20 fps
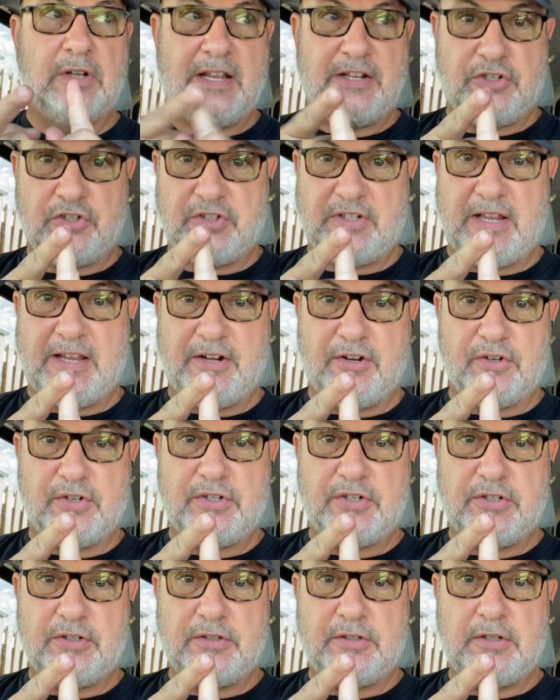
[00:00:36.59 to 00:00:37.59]

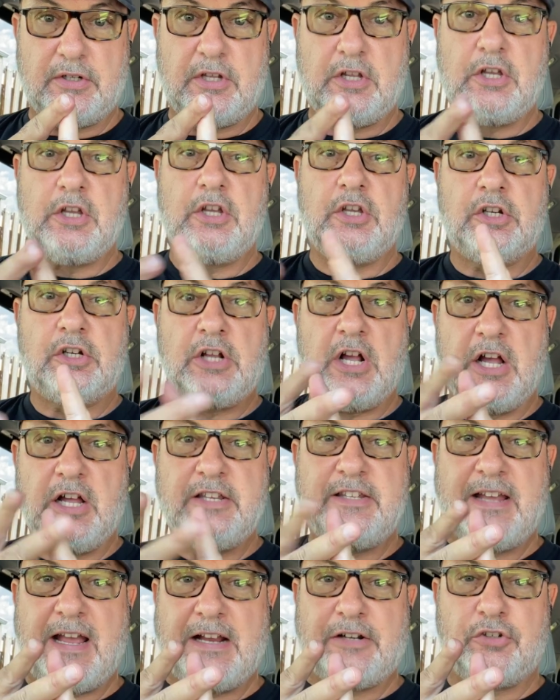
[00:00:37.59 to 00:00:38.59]
legislators,
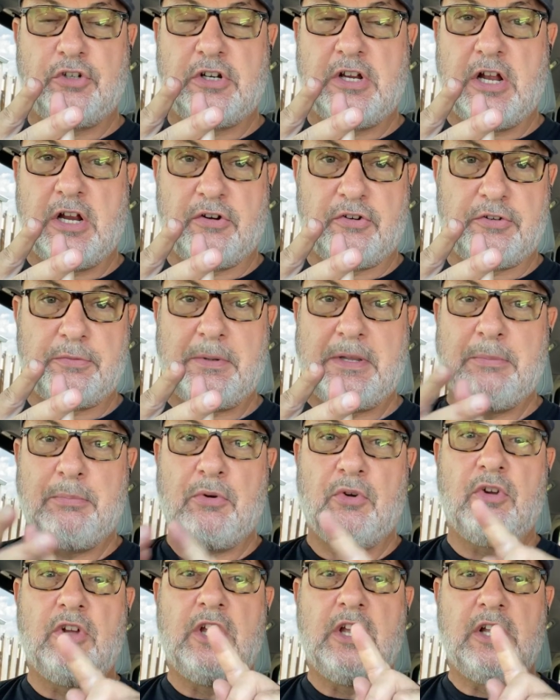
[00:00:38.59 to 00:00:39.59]
contact your
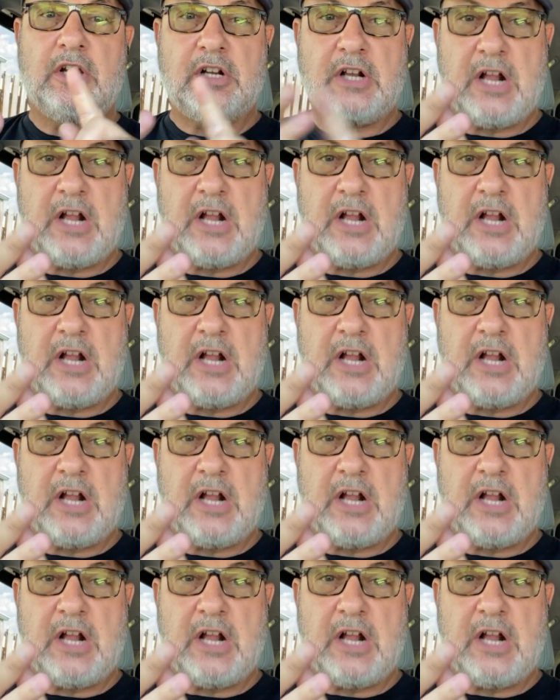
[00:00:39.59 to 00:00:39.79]
congresspeople,